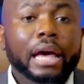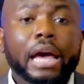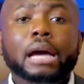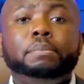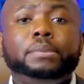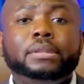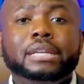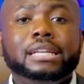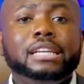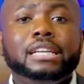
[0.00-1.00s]

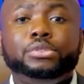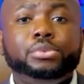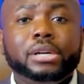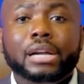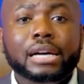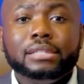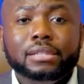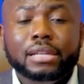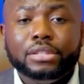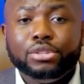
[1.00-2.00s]
Empathy is
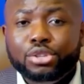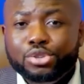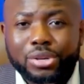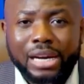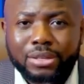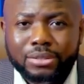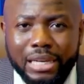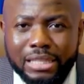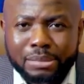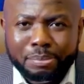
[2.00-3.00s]
realizing that you cannot
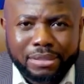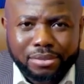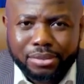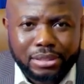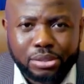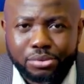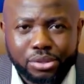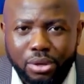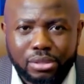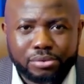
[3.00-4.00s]
expect certain
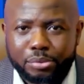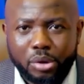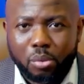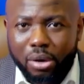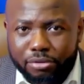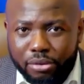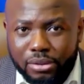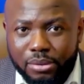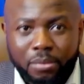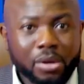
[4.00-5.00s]
results from your workforce